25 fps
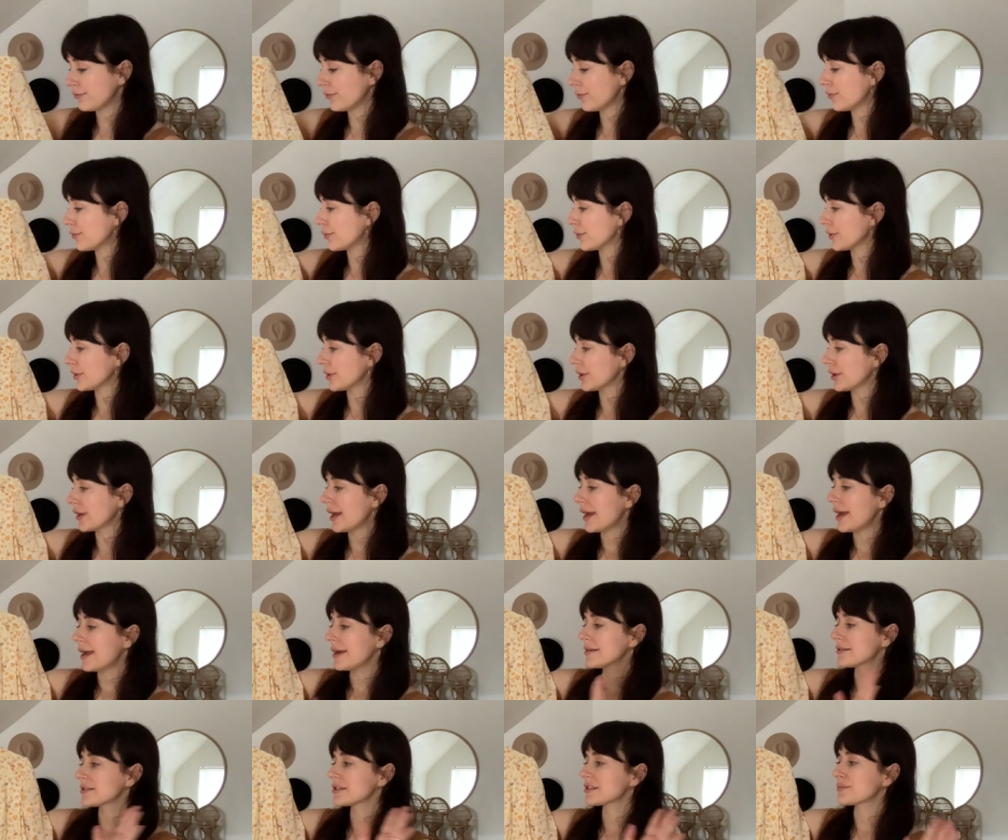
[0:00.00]
for
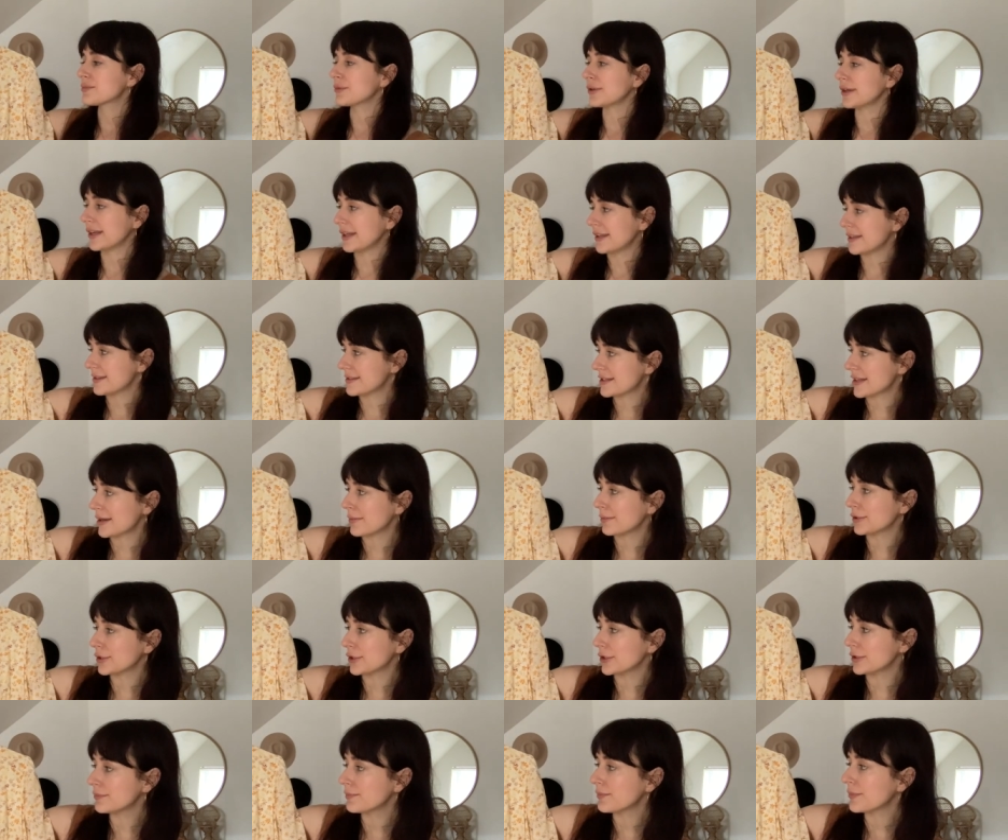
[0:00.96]
spring and
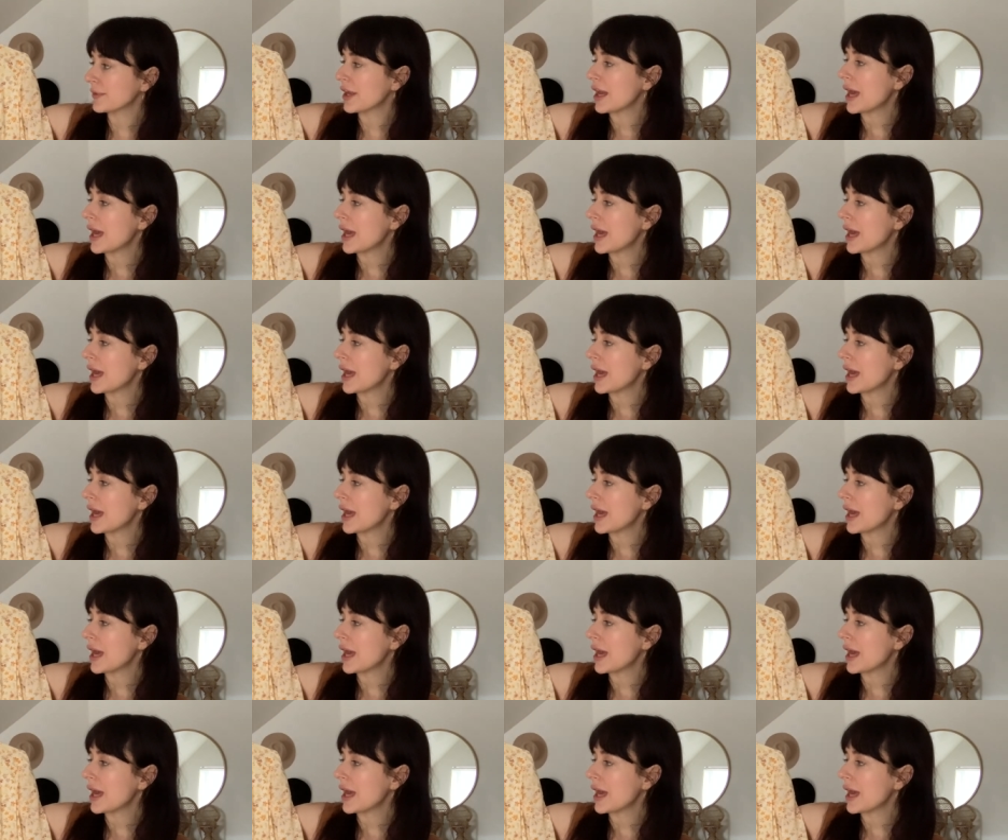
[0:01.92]
summer.